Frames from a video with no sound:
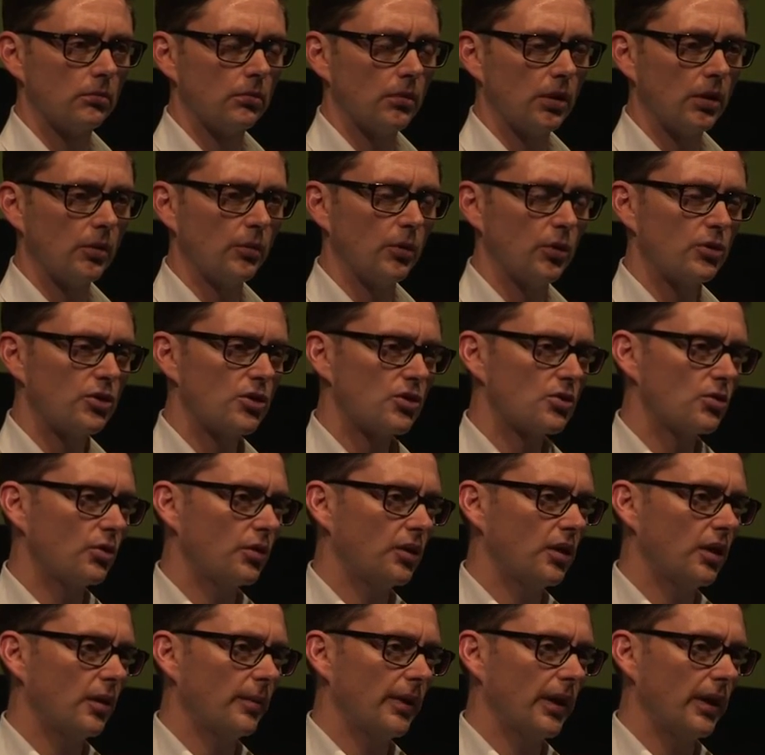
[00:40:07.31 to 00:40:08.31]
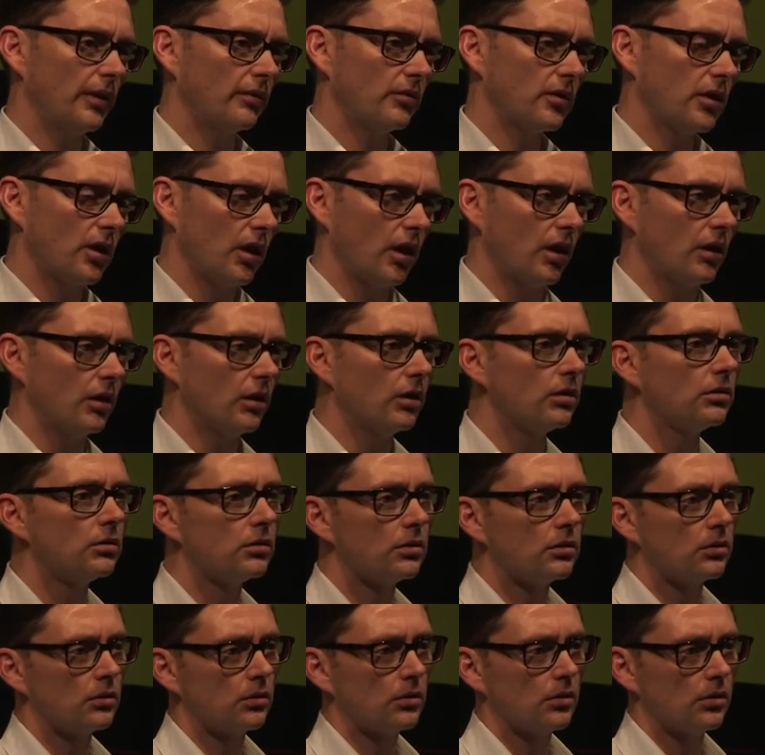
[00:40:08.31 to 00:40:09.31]
And I'm not just talking about color,
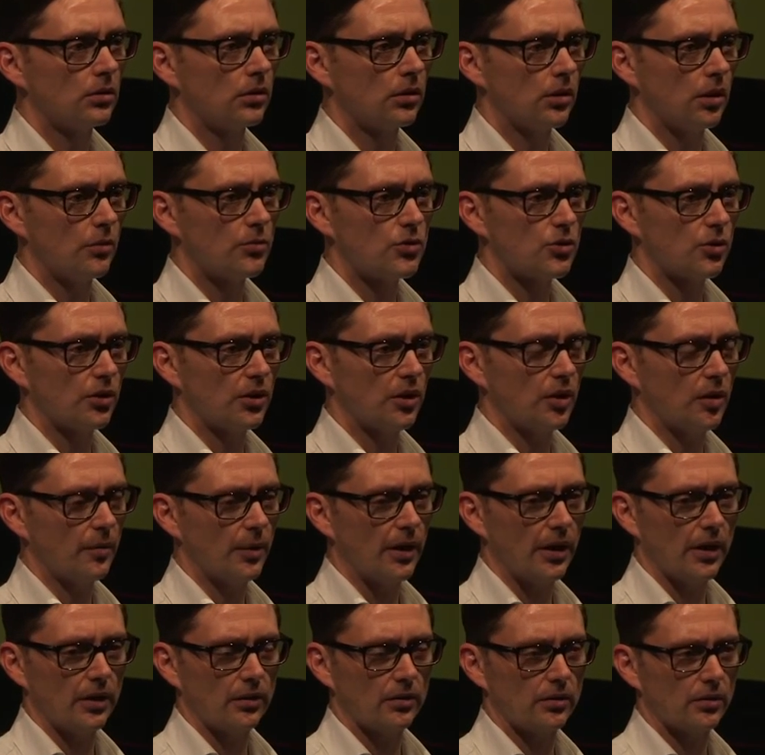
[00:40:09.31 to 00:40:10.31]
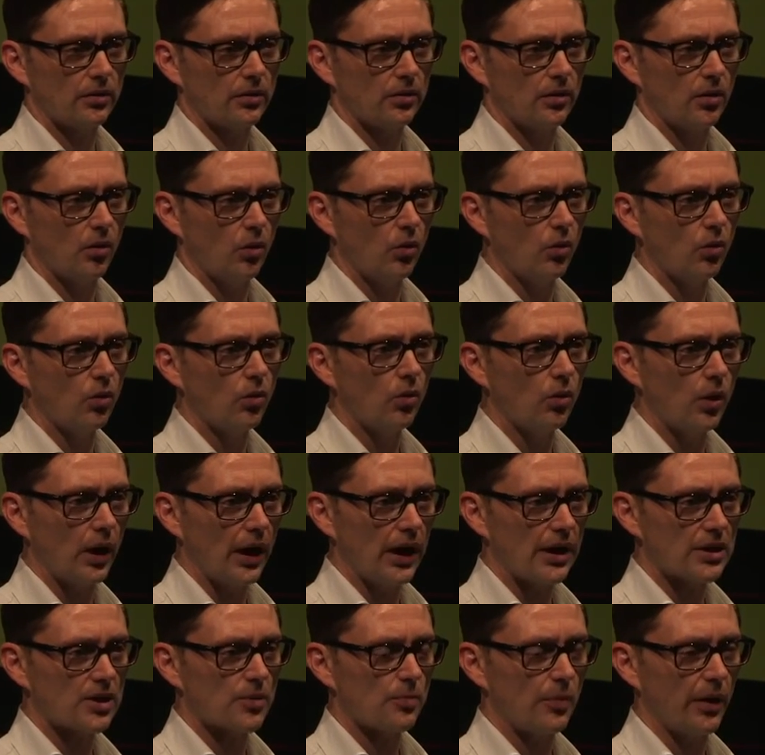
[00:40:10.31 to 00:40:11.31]
I'm talking about all
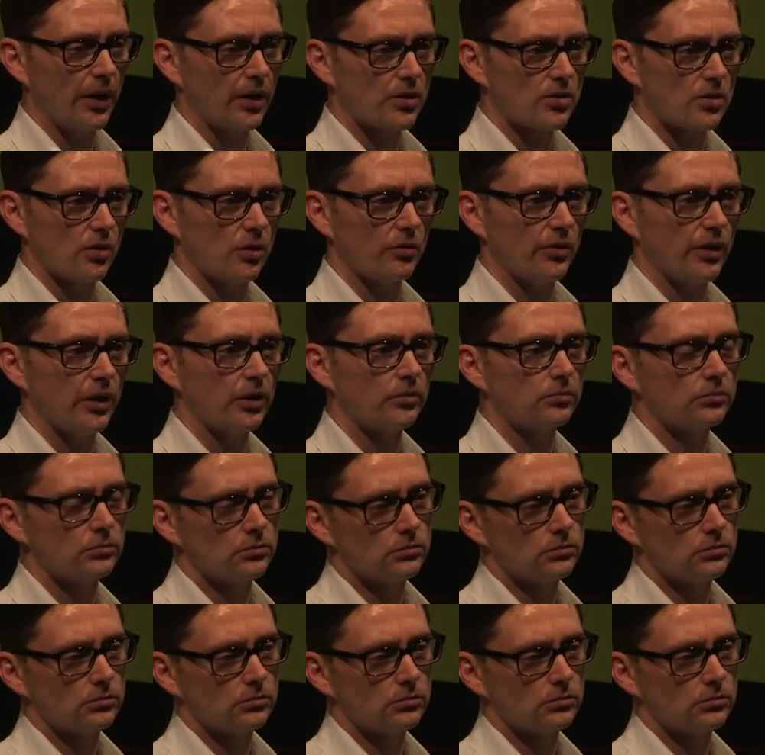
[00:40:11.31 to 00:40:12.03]
aspects of it.